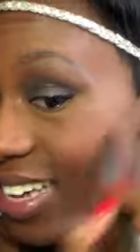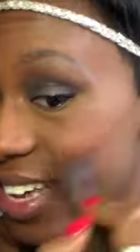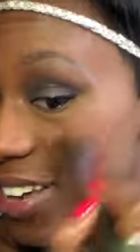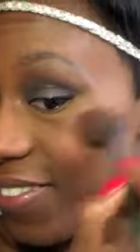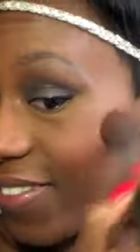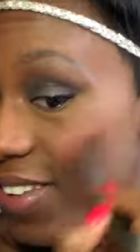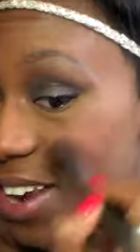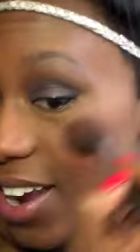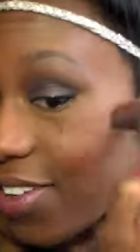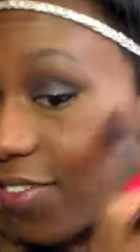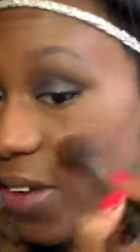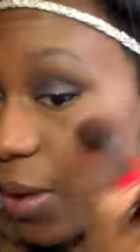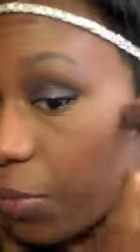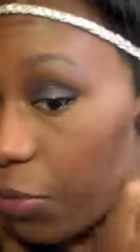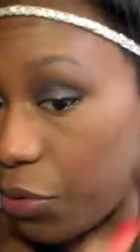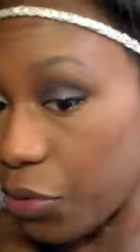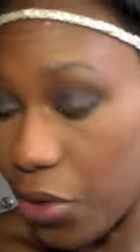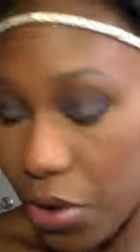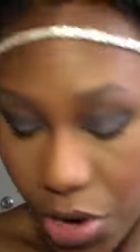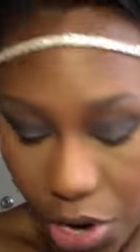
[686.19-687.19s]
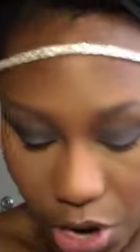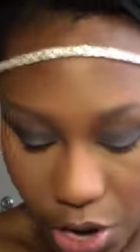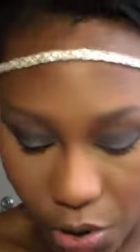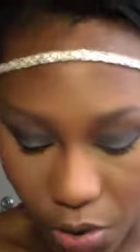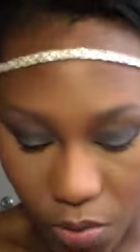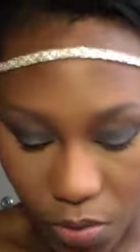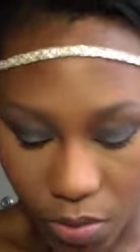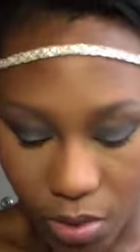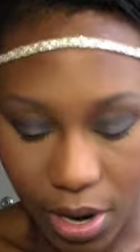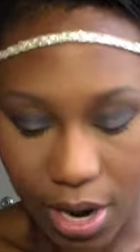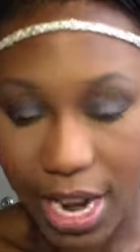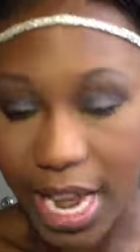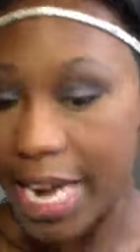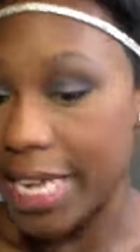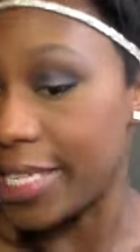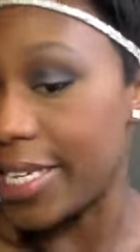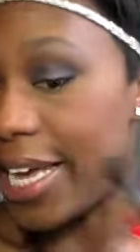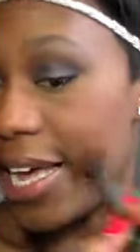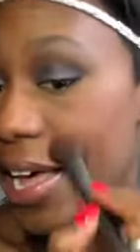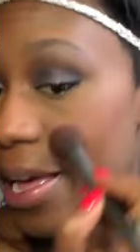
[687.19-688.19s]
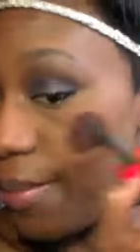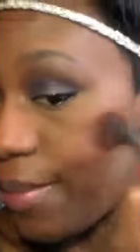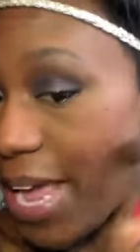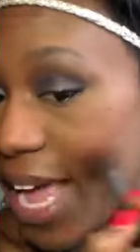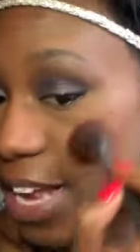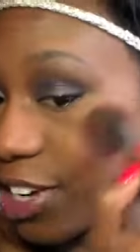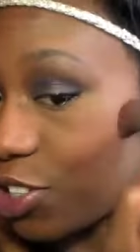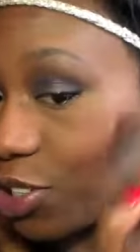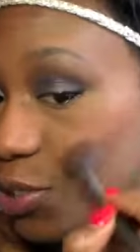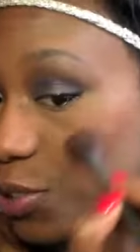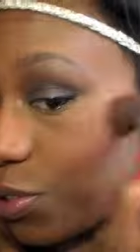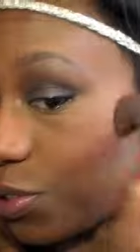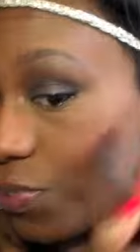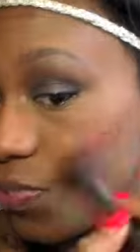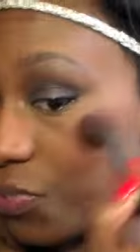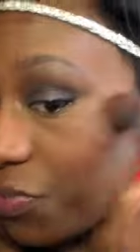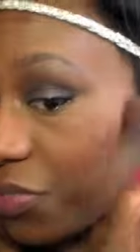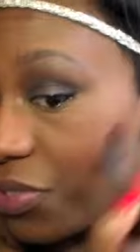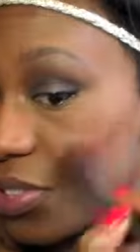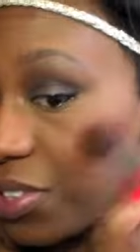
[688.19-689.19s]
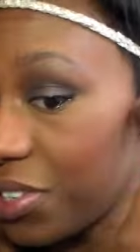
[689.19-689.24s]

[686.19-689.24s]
Even if I'm doing, you know, daytime, natural,